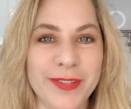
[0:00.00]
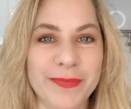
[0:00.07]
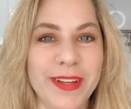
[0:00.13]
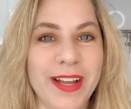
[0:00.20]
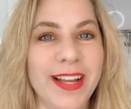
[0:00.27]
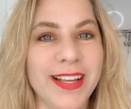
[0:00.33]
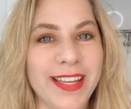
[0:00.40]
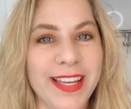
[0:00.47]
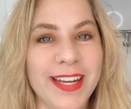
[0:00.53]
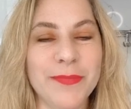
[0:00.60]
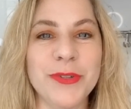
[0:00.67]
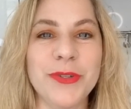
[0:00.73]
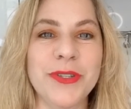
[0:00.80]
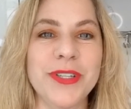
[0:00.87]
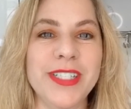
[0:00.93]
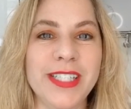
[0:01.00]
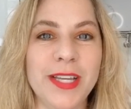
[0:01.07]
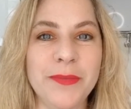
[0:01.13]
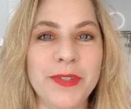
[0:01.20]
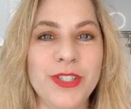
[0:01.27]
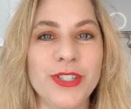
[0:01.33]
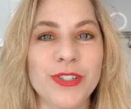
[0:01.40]
Again, I'm Corrie
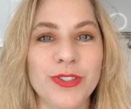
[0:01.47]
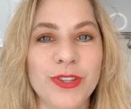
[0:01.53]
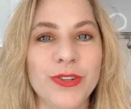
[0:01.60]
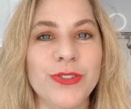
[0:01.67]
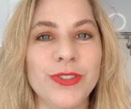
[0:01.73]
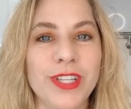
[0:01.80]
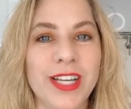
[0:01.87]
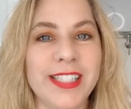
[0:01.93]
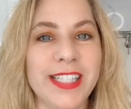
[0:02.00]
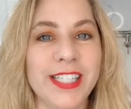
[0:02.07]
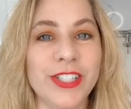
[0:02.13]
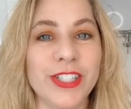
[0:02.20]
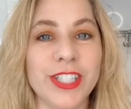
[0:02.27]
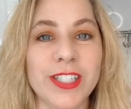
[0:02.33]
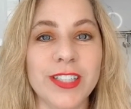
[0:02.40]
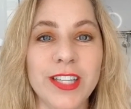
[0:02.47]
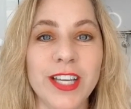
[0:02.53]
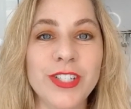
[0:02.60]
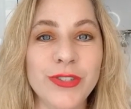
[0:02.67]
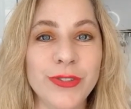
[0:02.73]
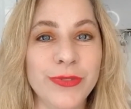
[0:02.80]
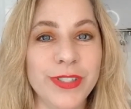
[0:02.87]
Sommers, your local Los Angeles luxury
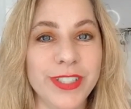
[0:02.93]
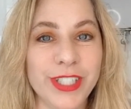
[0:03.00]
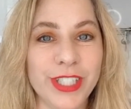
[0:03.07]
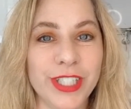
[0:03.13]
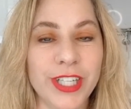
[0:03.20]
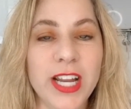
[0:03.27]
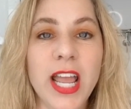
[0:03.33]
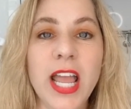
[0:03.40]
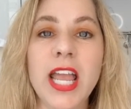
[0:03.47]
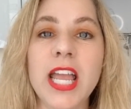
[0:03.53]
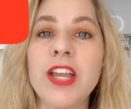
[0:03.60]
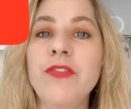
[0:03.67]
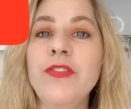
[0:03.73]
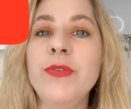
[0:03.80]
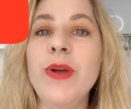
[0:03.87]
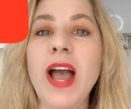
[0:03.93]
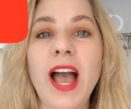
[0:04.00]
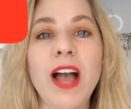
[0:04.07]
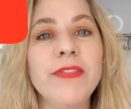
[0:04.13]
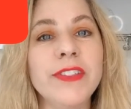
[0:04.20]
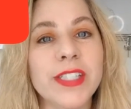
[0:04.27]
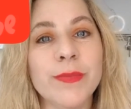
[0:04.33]
realtor. If you
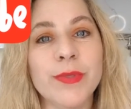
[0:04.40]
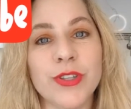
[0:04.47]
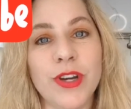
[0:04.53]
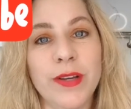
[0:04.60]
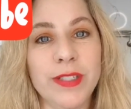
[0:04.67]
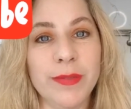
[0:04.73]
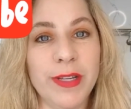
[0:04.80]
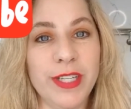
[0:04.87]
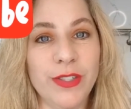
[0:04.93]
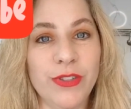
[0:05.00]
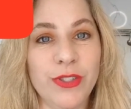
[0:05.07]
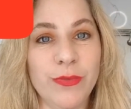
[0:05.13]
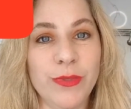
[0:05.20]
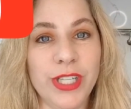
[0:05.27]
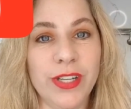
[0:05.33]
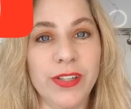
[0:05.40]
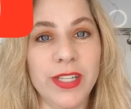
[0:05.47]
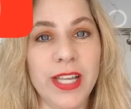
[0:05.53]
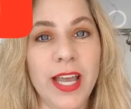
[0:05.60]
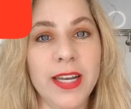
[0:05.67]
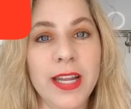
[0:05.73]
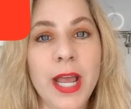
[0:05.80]
haven't subscribed to my YouTube channel
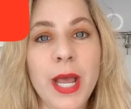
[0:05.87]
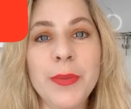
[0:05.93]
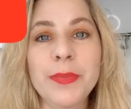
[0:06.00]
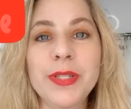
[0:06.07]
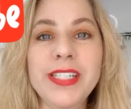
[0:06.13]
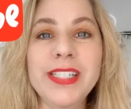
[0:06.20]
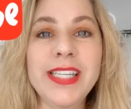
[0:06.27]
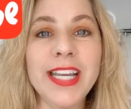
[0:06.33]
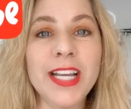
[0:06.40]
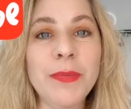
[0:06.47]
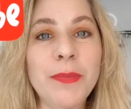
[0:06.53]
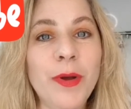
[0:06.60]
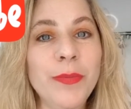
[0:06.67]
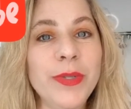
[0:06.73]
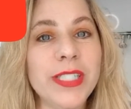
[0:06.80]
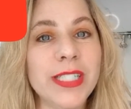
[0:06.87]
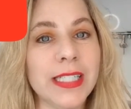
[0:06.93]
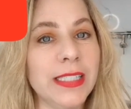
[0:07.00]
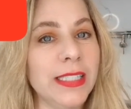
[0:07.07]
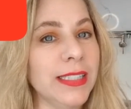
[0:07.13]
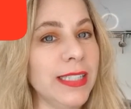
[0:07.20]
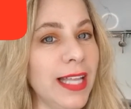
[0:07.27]
yet, please take a moment to click
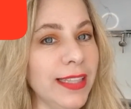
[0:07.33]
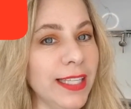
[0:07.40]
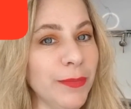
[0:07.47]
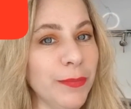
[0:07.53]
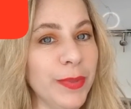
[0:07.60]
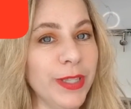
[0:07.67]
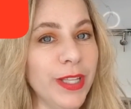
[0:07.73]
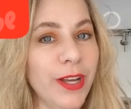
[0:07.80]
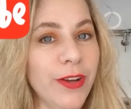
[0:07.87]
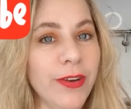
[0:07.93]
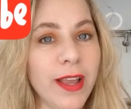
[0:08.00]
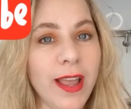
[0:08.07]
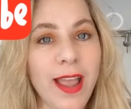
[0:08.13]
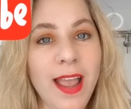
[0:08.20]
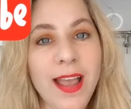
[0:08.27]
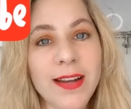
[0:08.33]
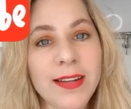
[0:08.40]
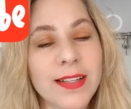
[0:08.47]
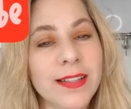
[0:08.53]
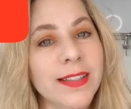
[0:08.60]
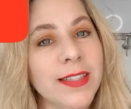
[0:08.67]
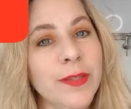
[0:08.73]
that link below and
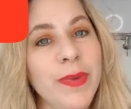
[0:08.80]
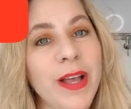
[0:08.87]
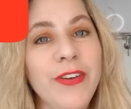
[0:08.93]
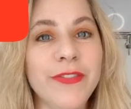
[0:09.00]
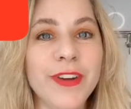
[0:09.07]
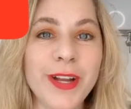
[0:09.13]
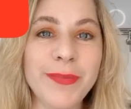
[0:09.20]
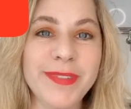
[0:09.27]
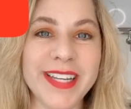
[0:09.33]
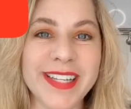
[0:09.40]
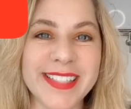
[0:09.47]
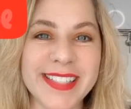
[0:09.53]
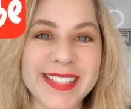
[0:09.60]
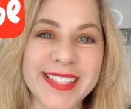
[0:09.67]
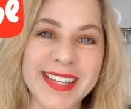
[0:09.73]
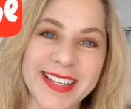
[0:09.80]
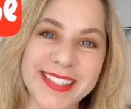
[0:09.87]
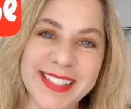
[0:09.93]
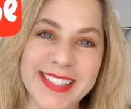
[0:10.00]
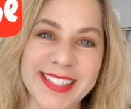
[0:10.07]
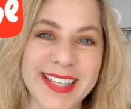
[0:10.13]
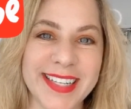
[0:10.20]
click the bell for updates. See you
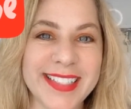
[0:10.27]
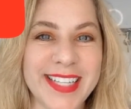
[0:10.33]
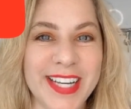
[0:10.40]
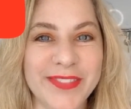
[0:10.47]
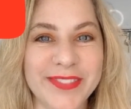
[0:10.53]
next time.